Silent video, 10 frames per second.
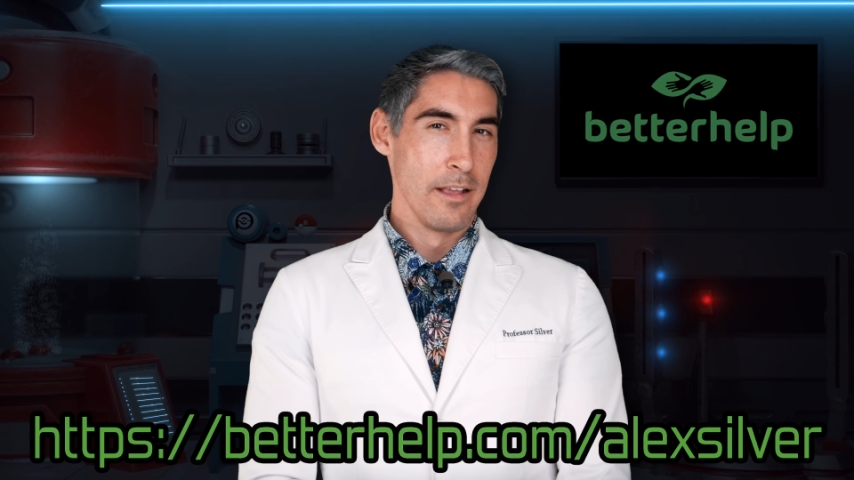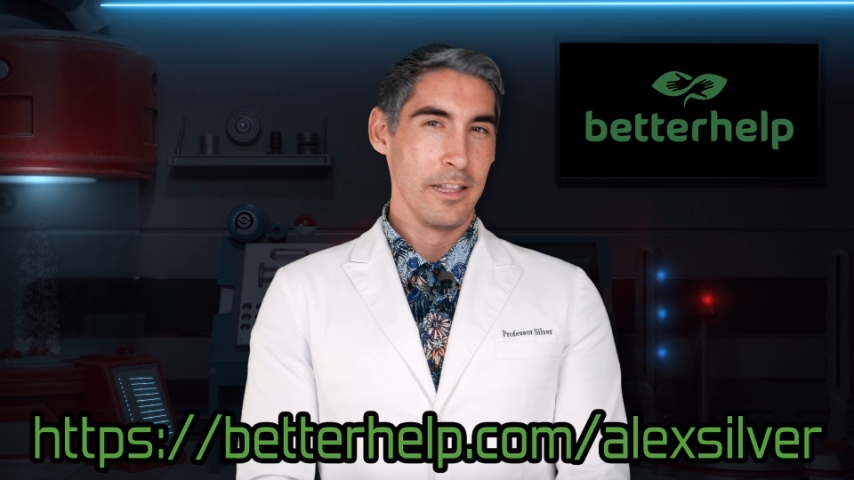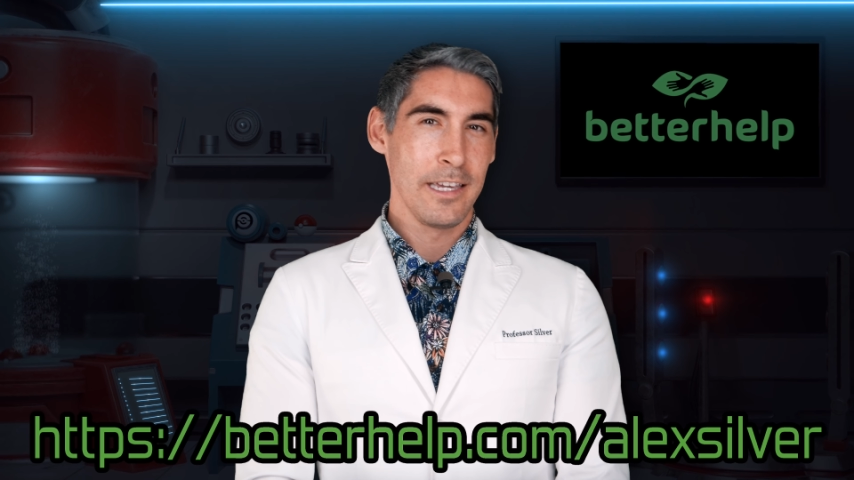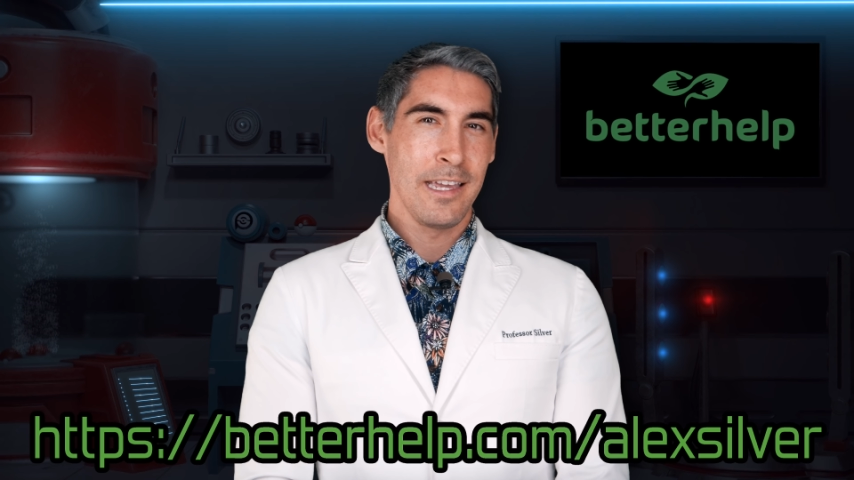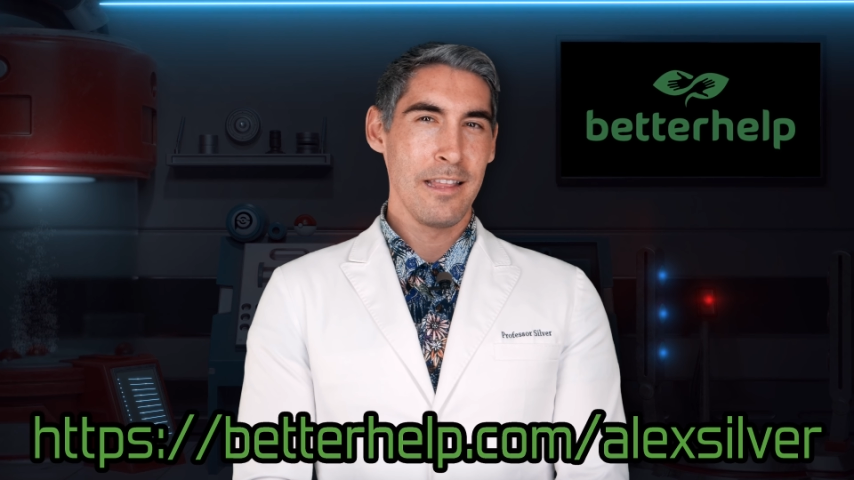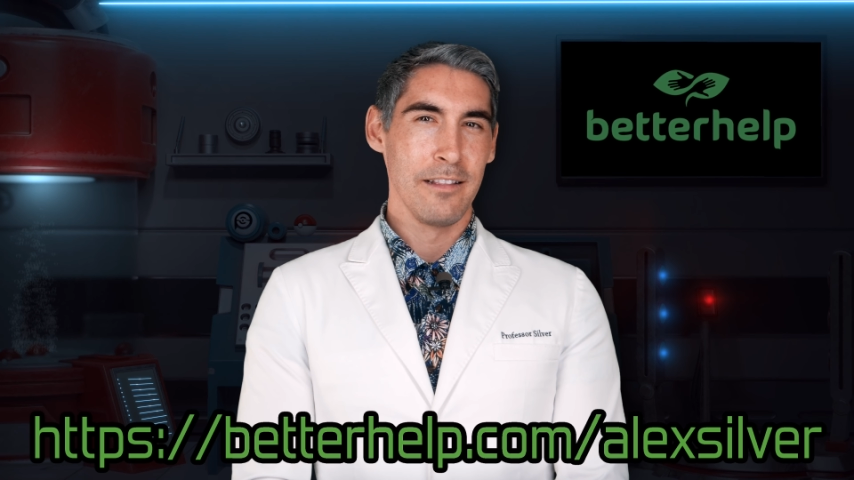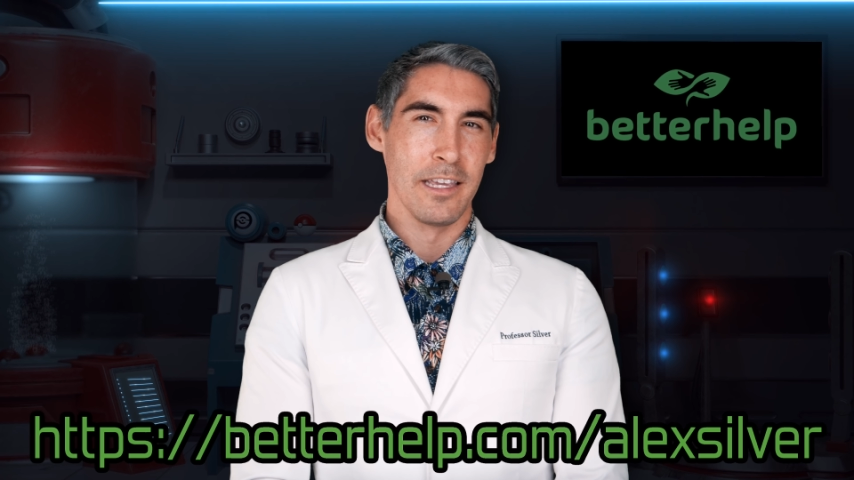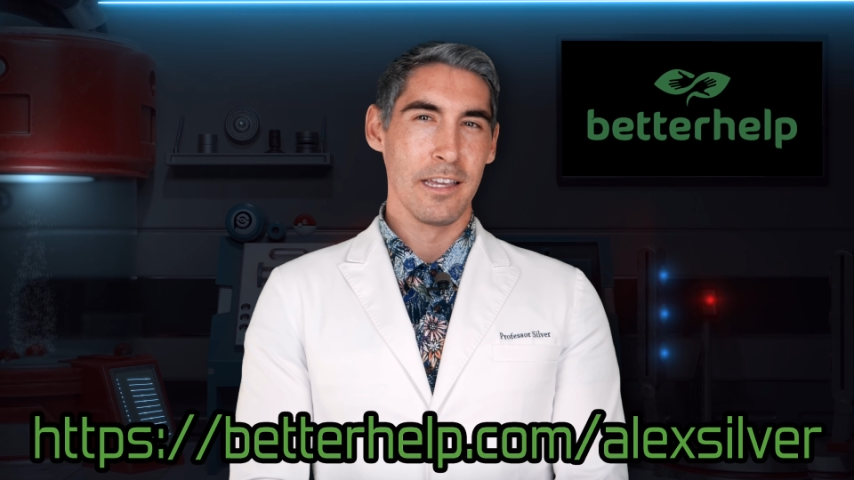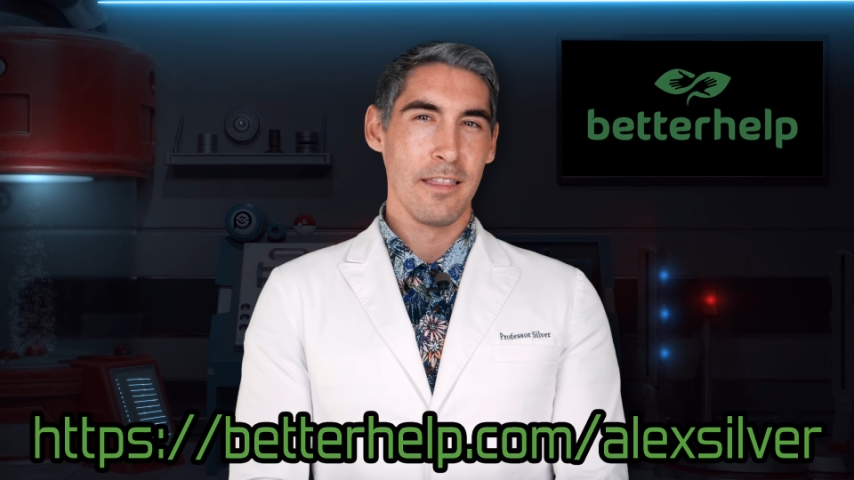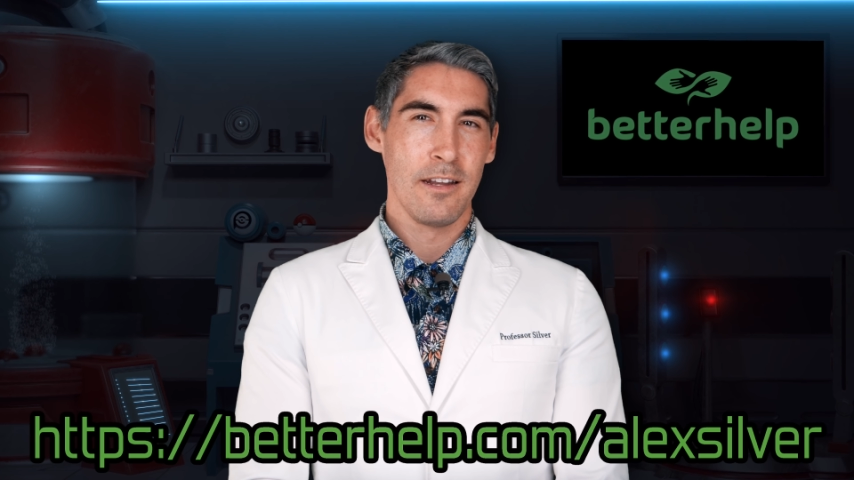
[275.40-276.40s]
clicking the
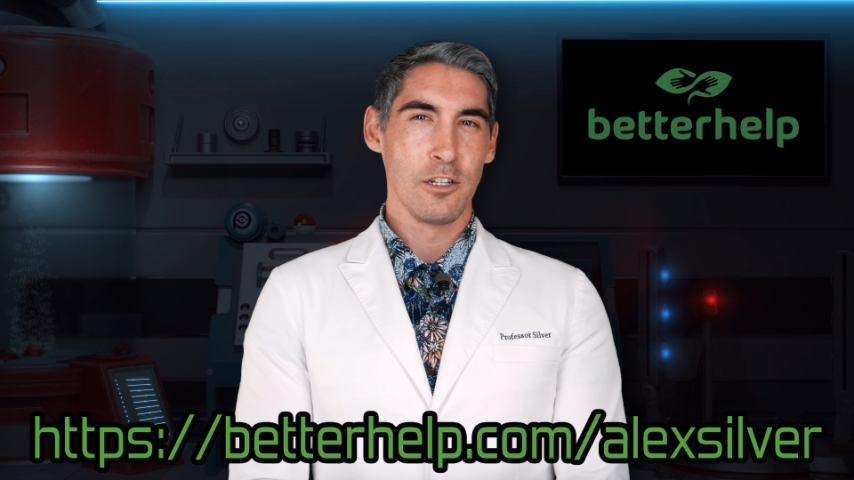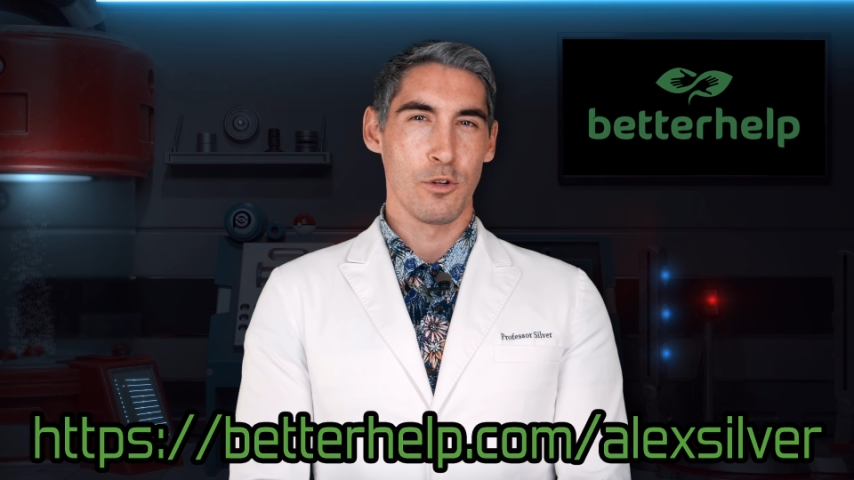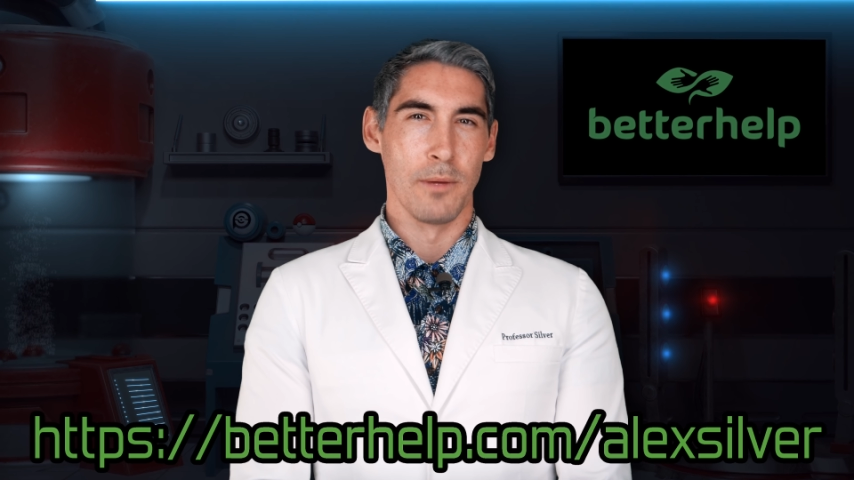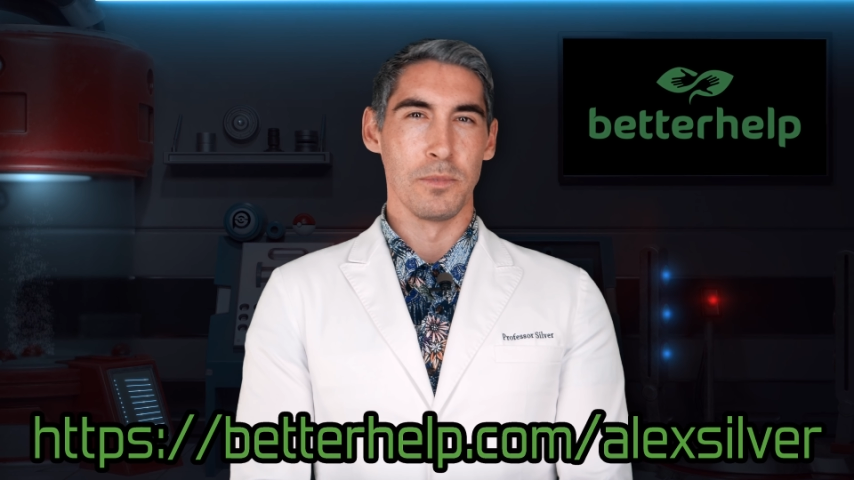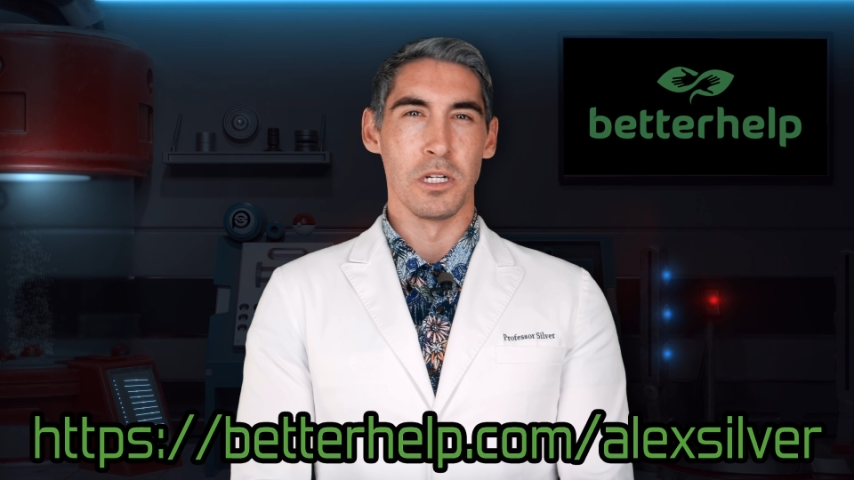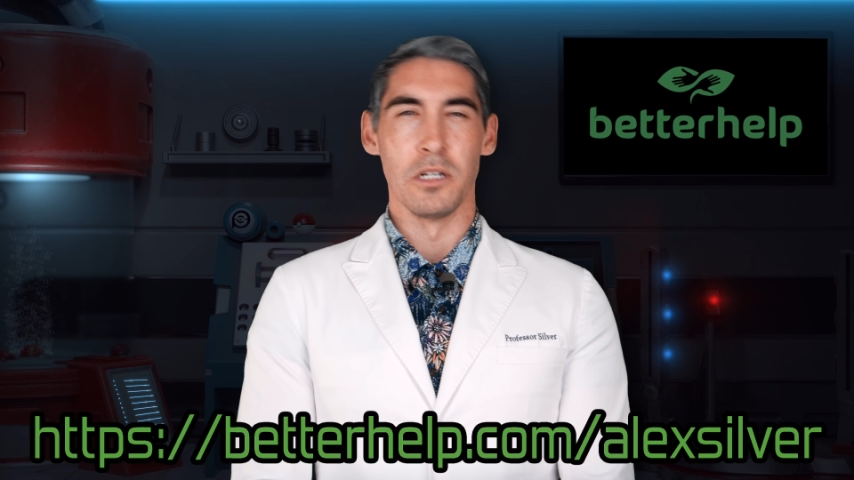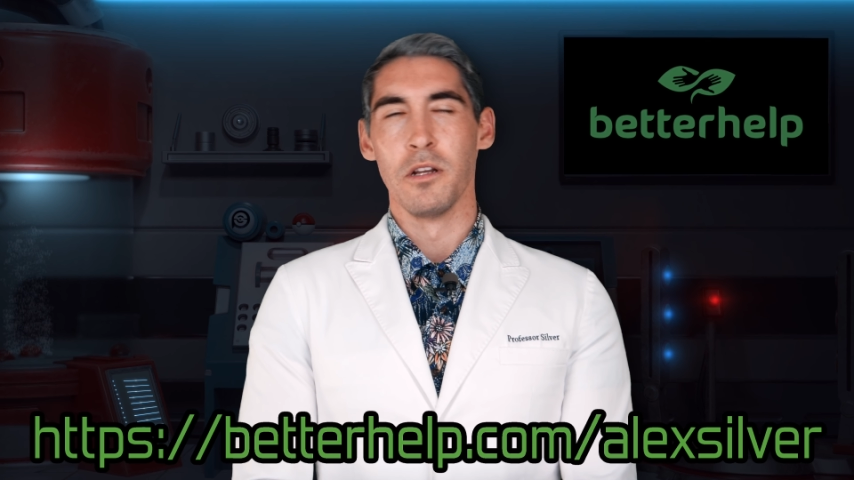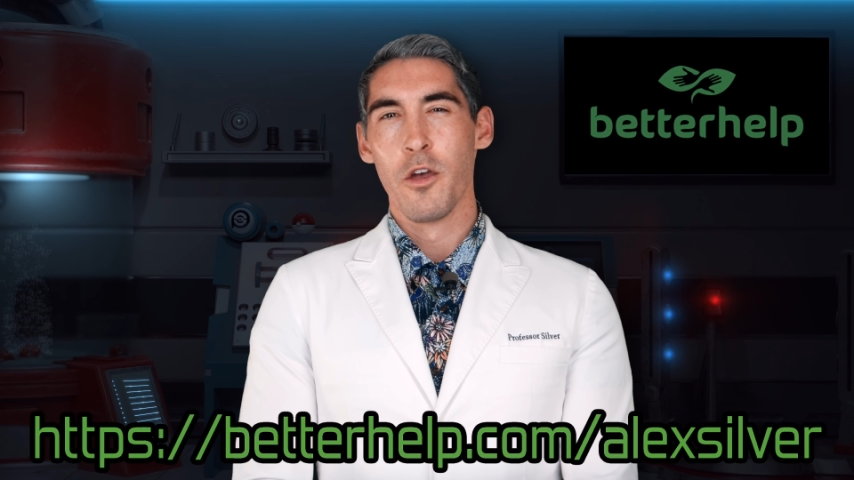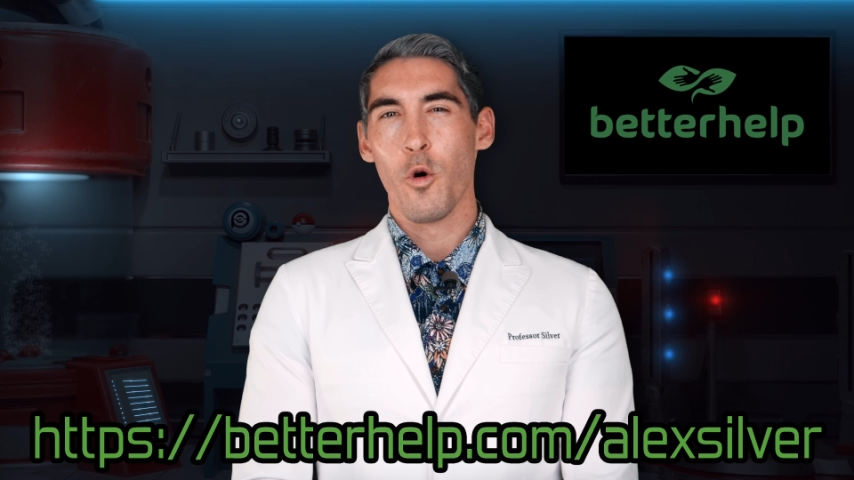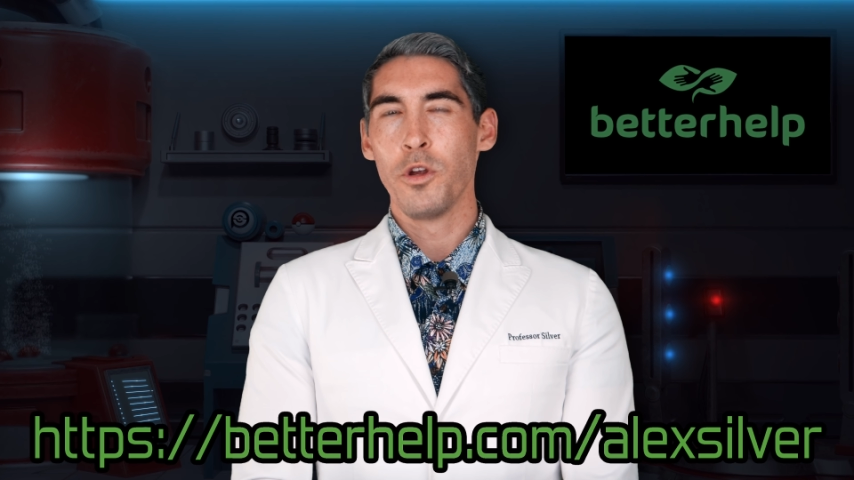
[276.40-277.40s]
link in the description,